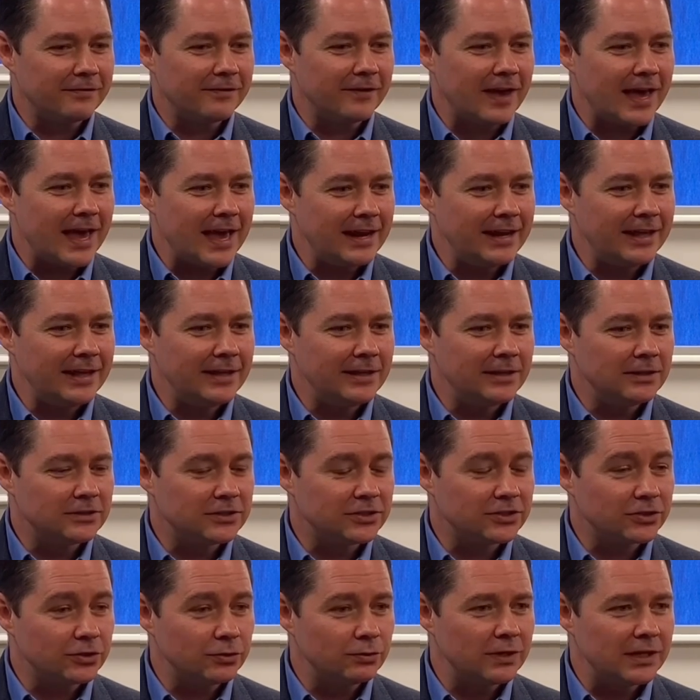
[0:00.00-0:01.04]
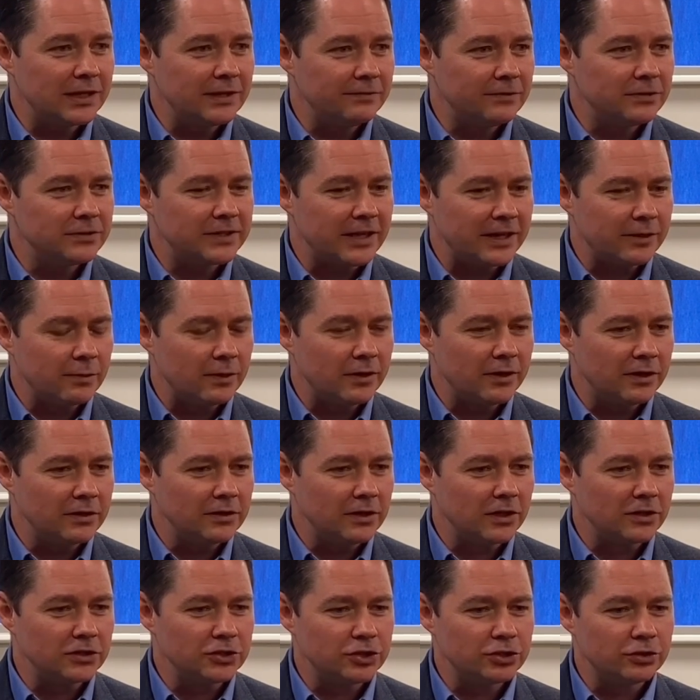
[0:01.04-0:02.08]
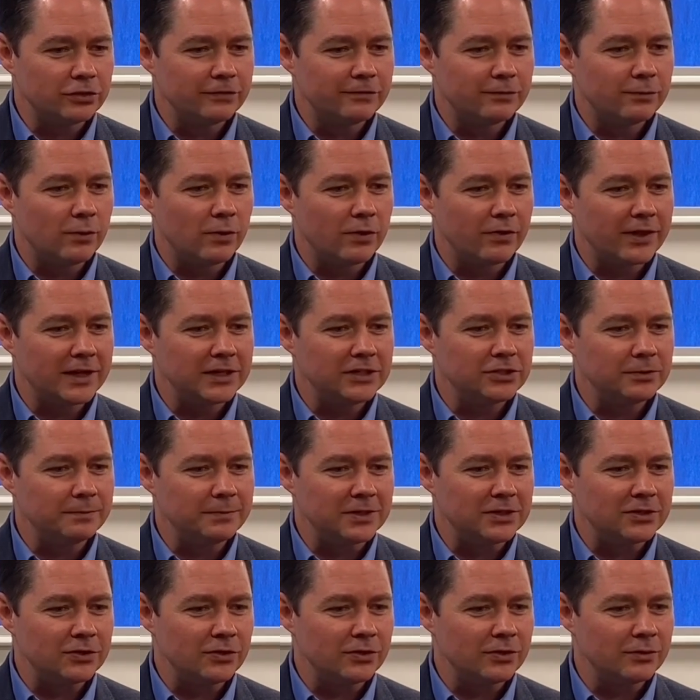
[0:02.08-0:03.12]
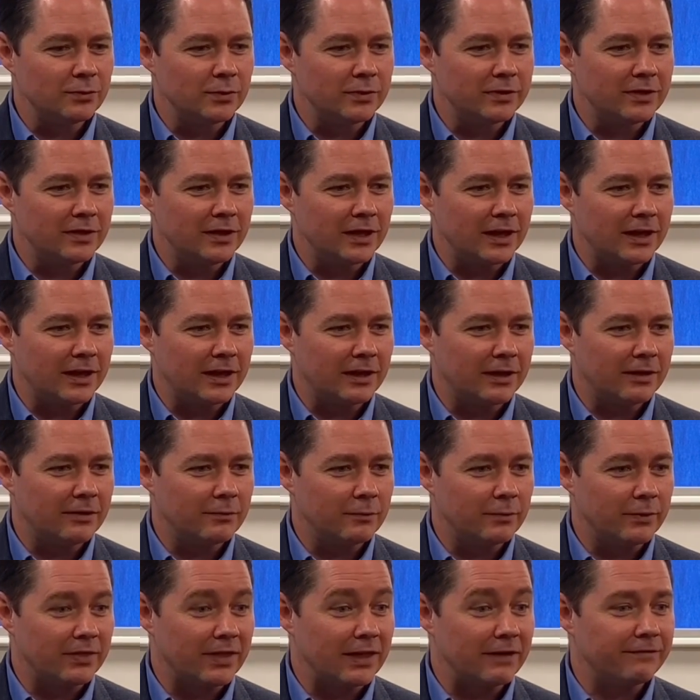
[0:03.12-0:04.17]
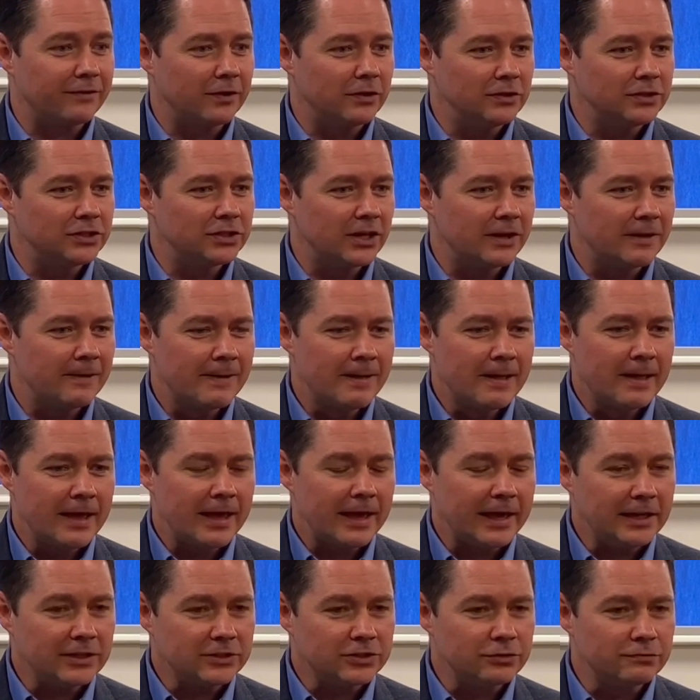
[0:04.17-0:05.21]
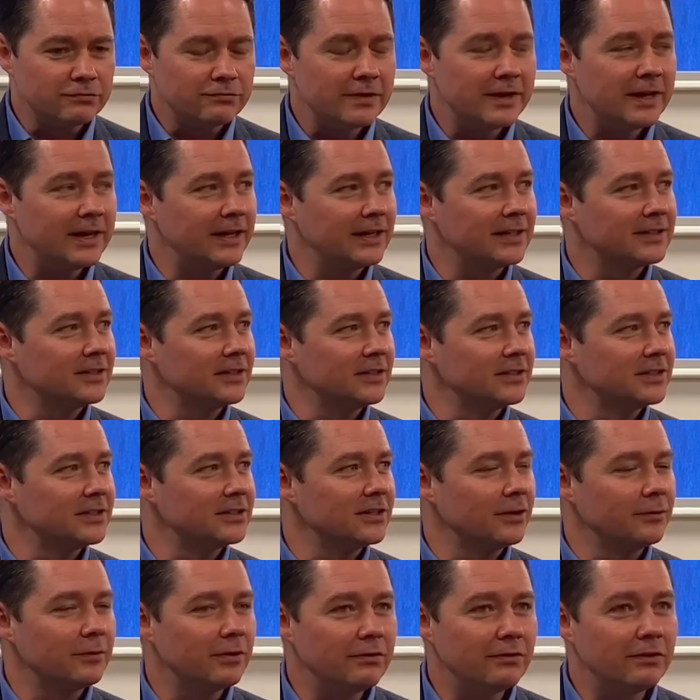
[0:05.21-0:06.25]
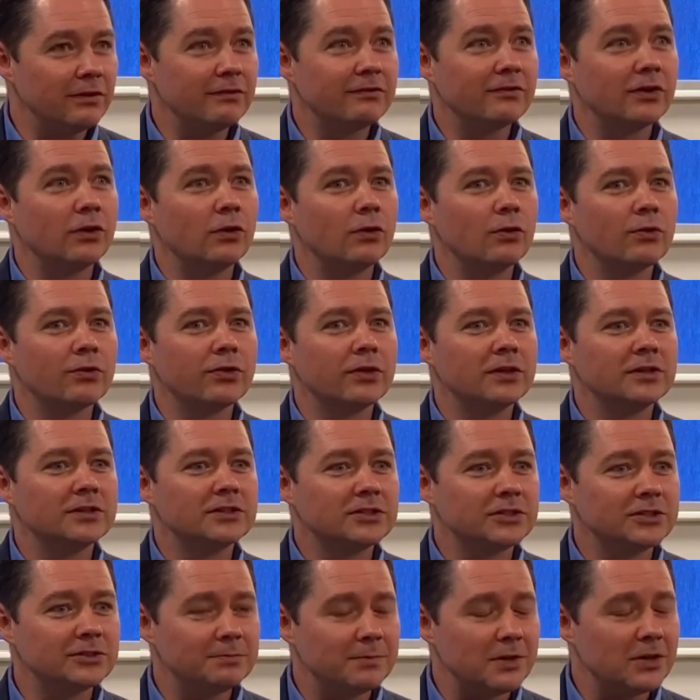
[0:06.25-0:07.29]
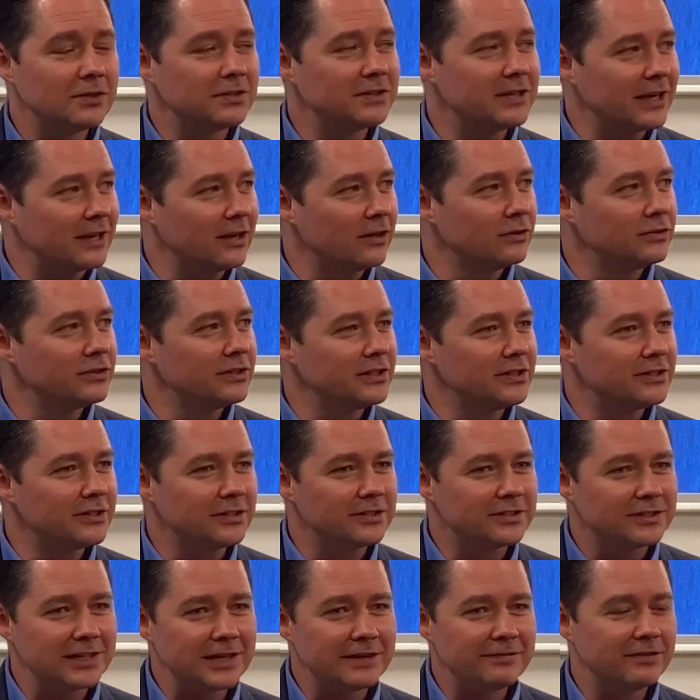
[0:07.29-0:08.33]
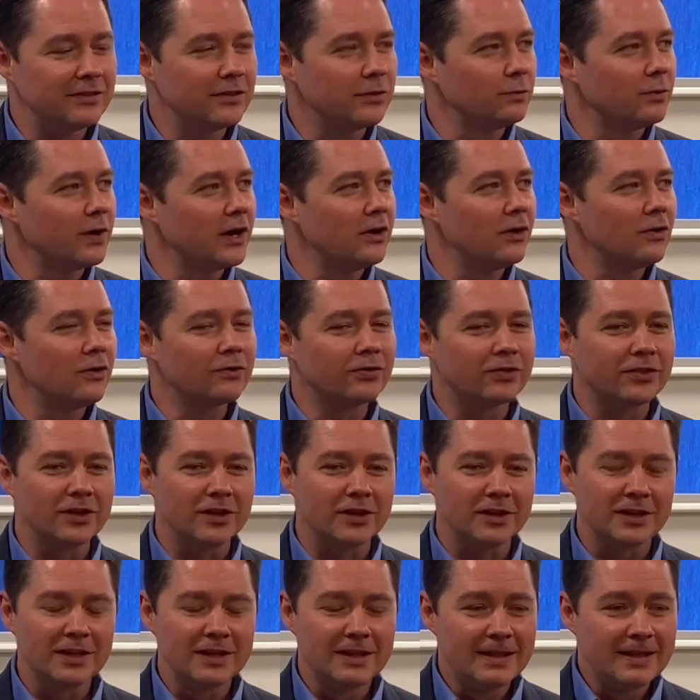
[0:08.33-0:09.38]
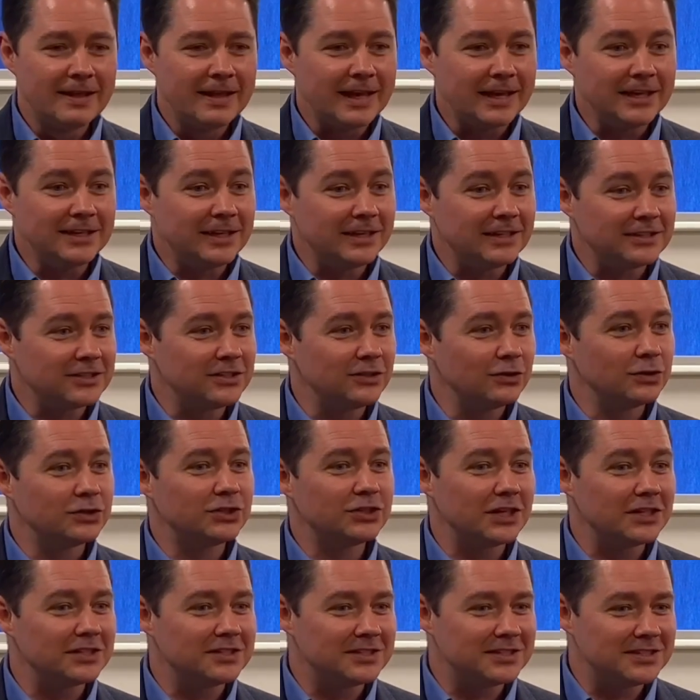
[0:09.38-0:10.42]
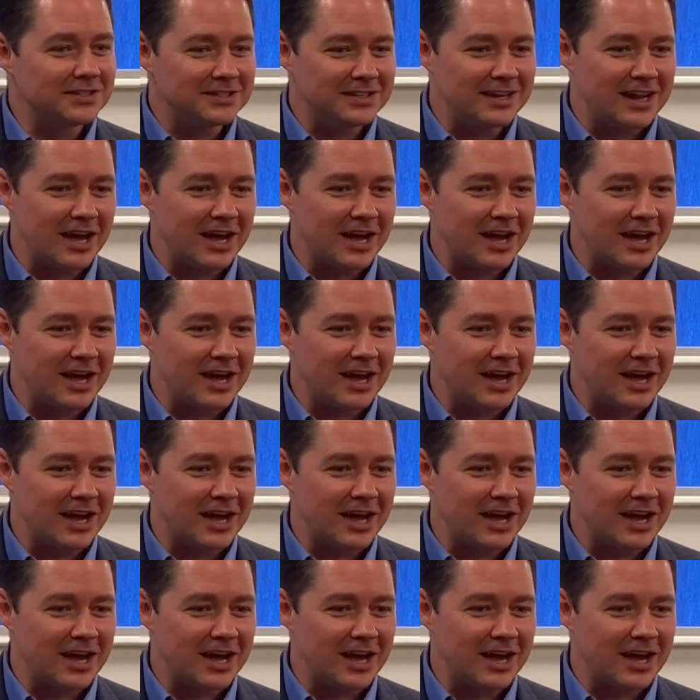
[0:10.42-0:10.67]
for any school leavers, anyone un, unsure of what they should be doing with, uh, with their future, it's a really exciting time. You, have got all the smart technologies, the saving the world. The it's not just